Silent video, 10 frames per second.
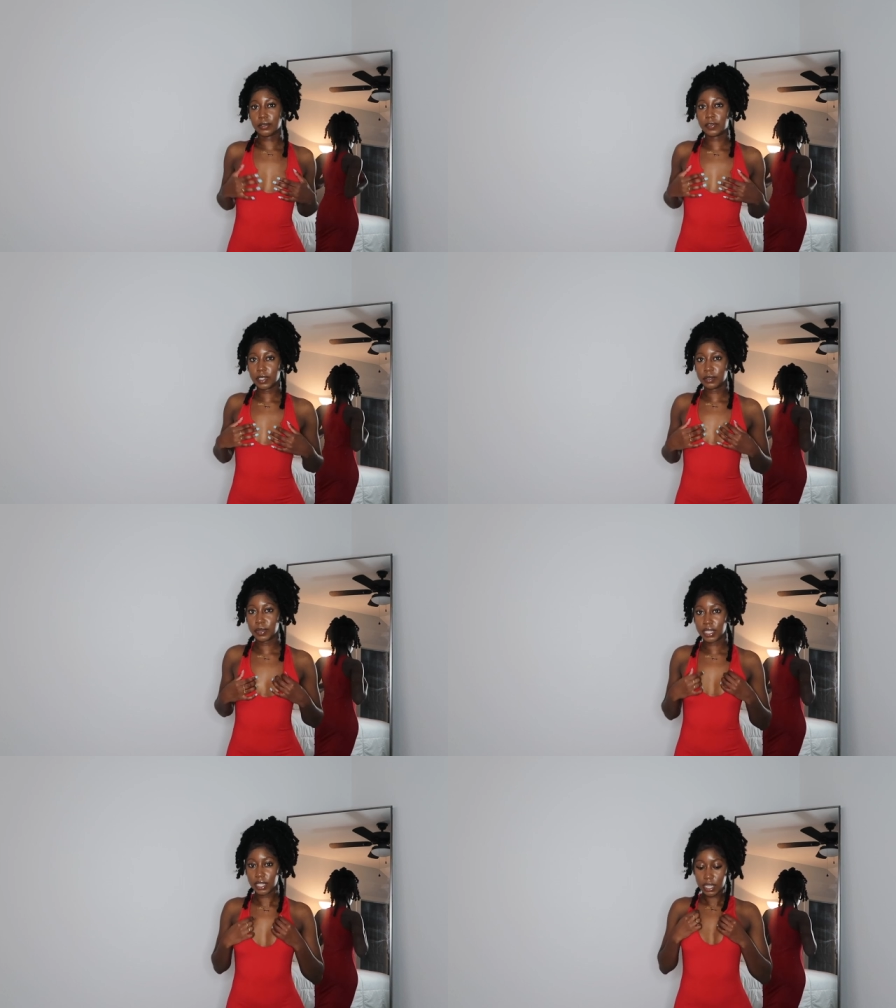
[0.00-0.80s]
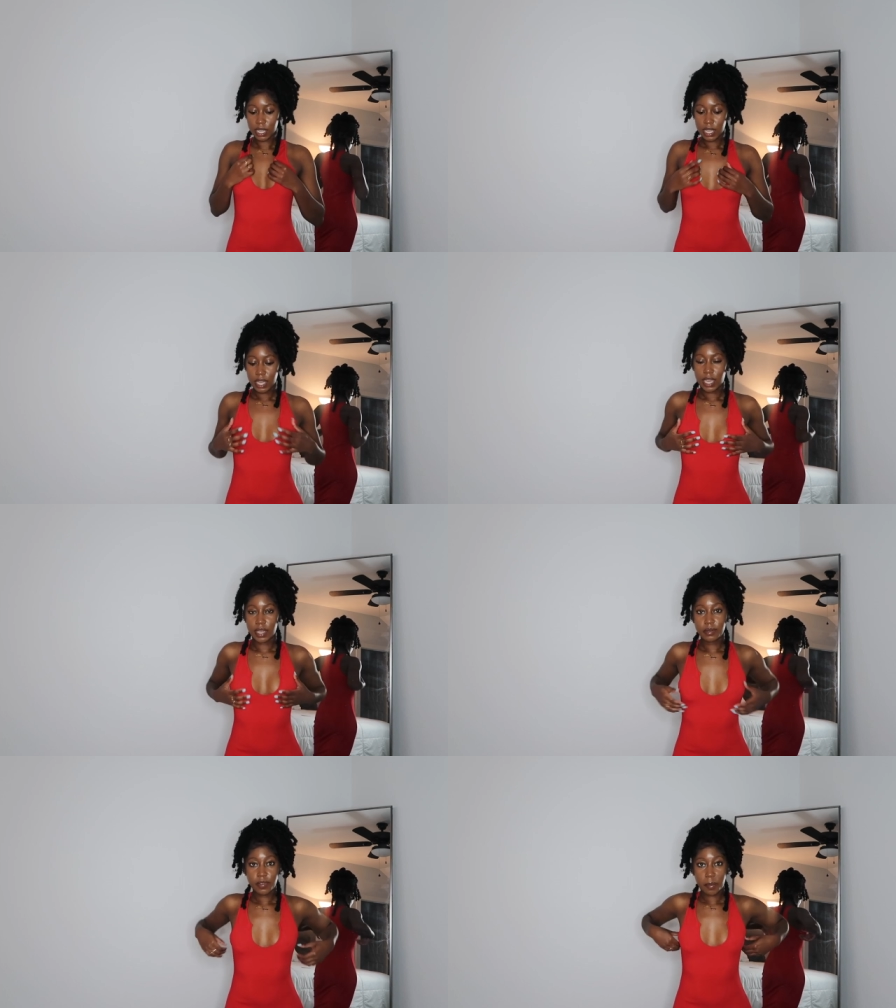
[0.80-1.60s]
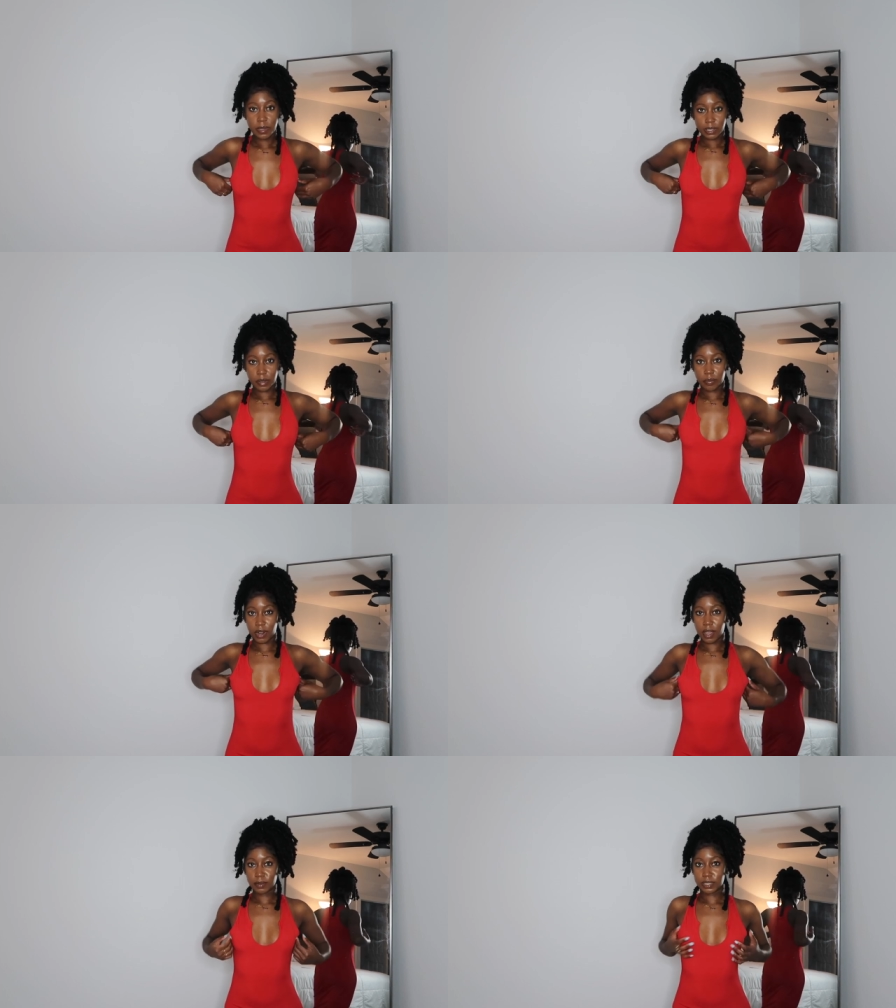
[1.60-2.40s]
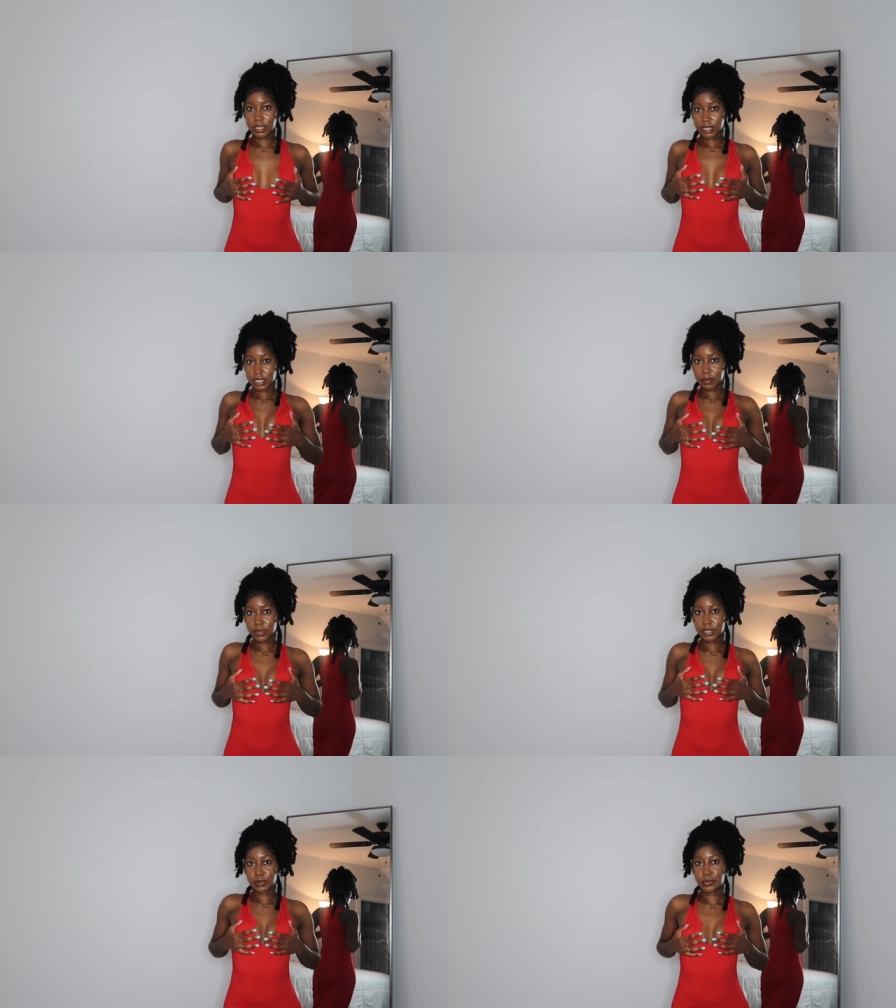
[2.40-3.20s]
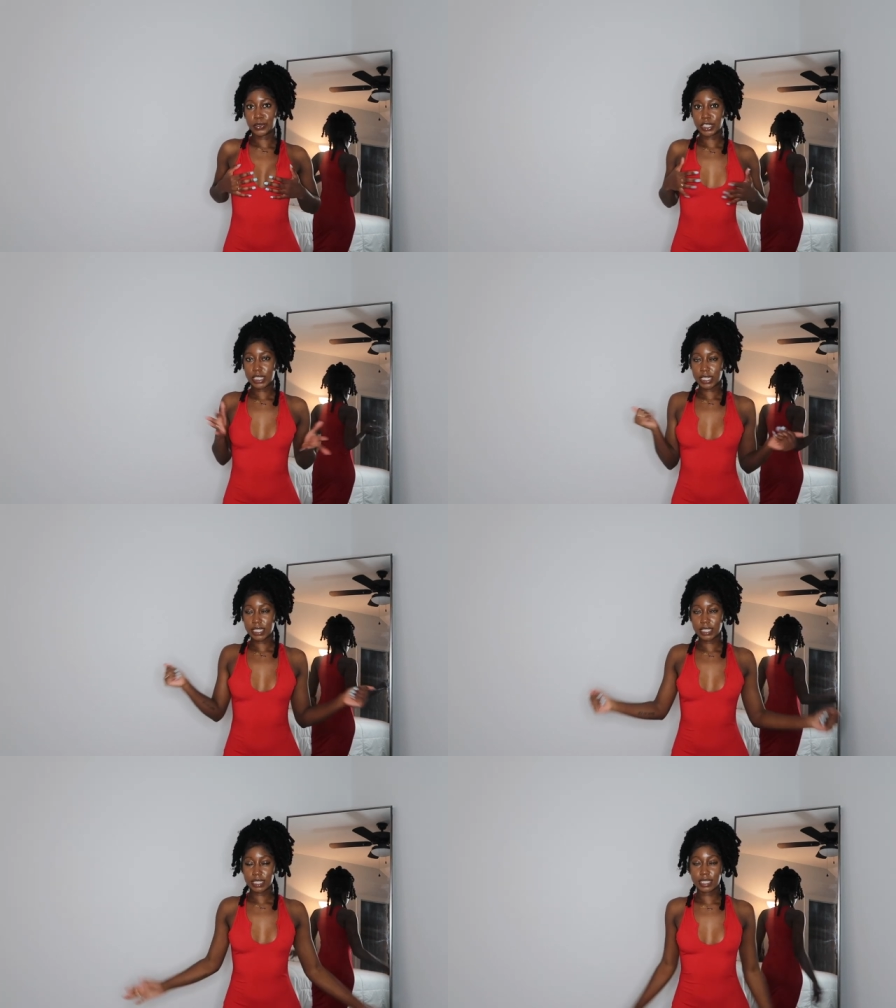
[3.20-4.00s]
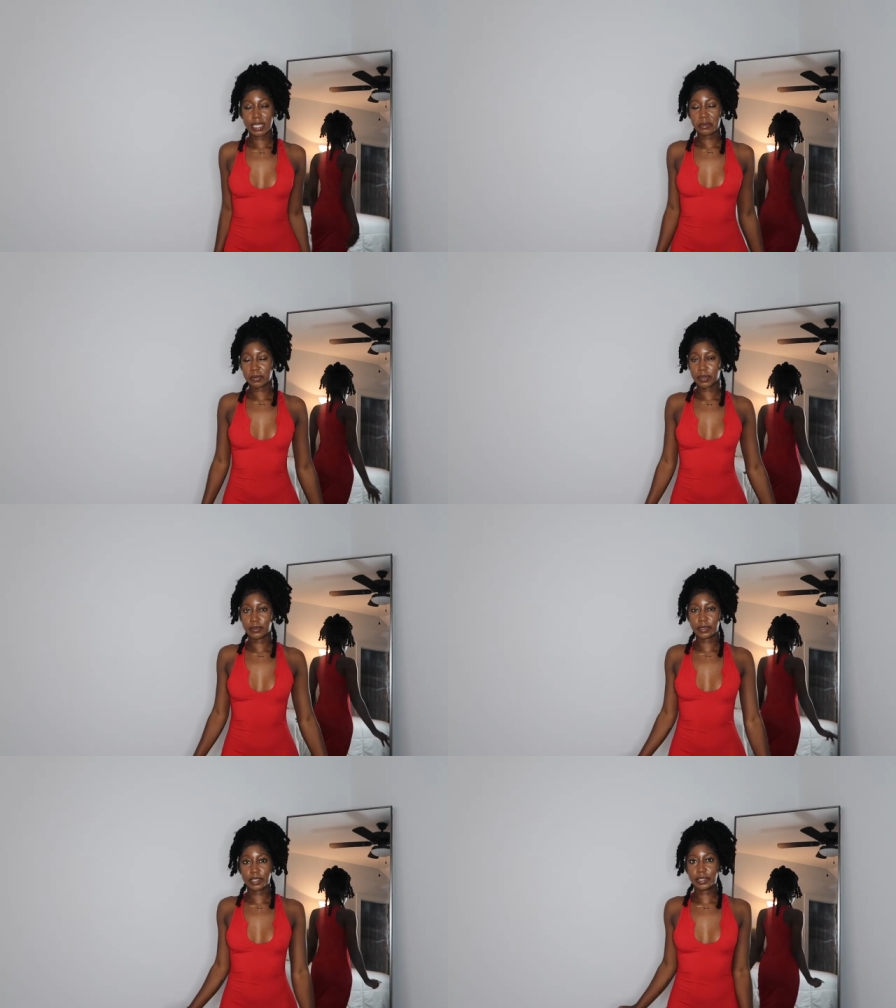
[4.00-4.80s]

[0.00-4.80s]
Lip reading: little fit on me. Even if I put a little brown with this to give me some more chest, this shit would be real